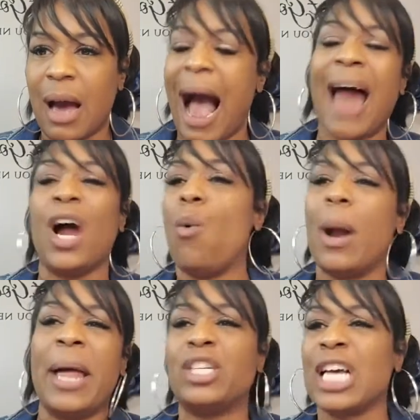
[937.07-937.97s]
I don't
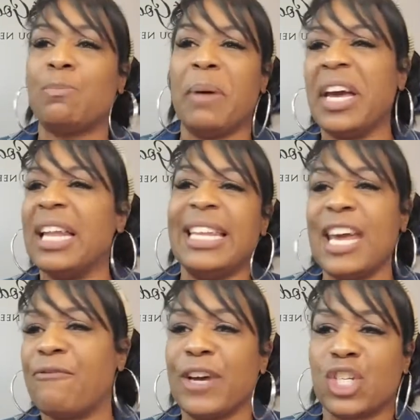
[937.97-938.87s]
want to just be a
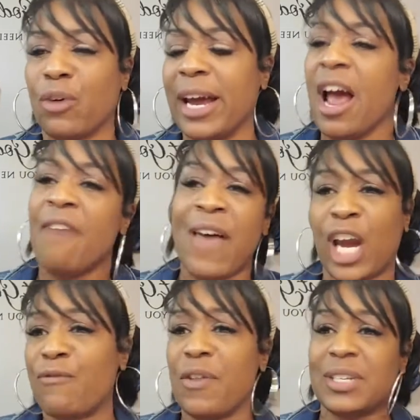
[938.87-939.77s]
leafy tree.
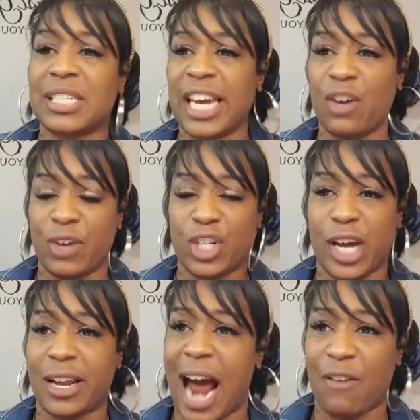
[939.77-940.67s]
Thank you for the seed,
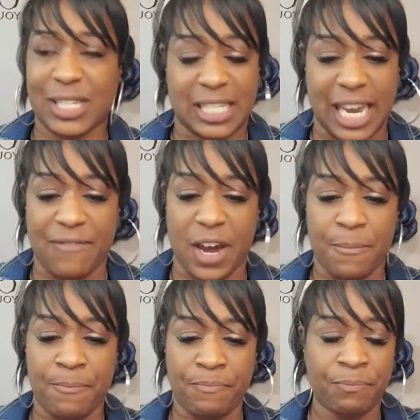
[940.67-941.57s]
Regina. I receive
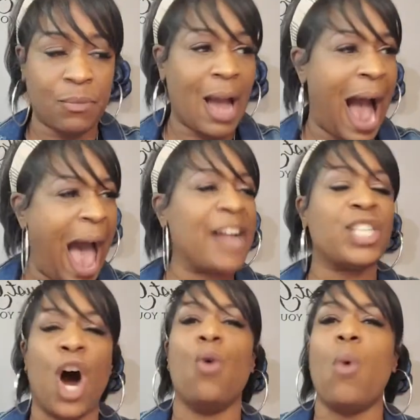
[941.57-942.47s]
it. I
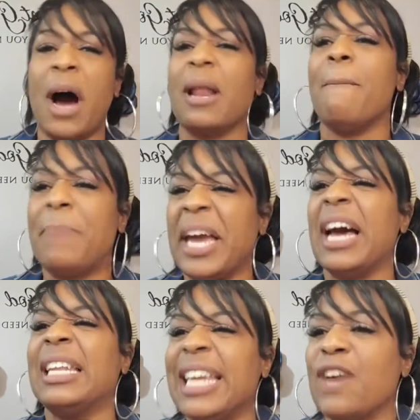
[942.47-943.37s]
don't want to be
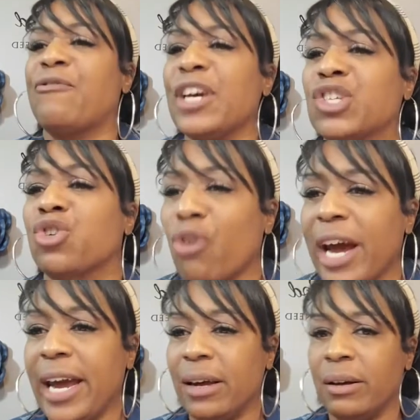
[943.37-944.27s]
a leafy
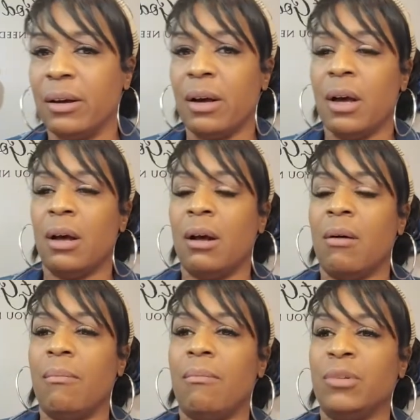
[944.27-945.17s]
tree.
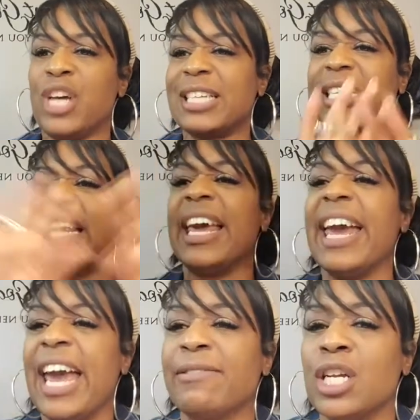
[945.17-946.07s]
Just
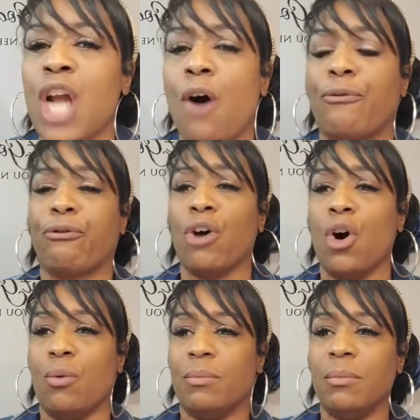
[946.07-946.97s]
leaves, no
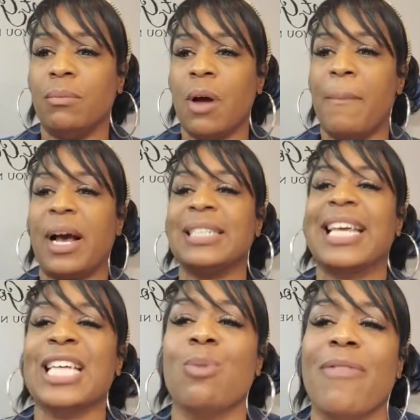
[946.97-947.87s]
fruit. Because
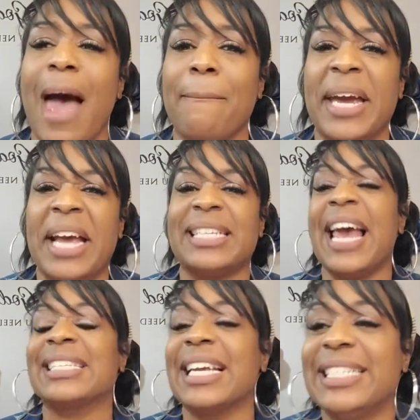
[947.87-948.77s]
guess what that means?
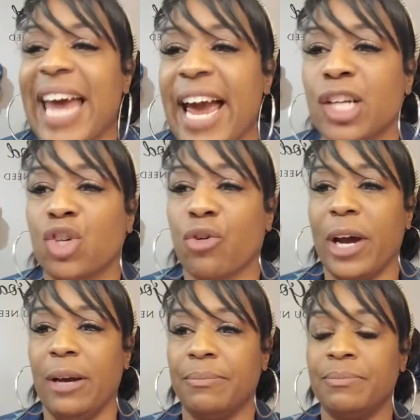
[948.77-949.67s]
It's a dead tree.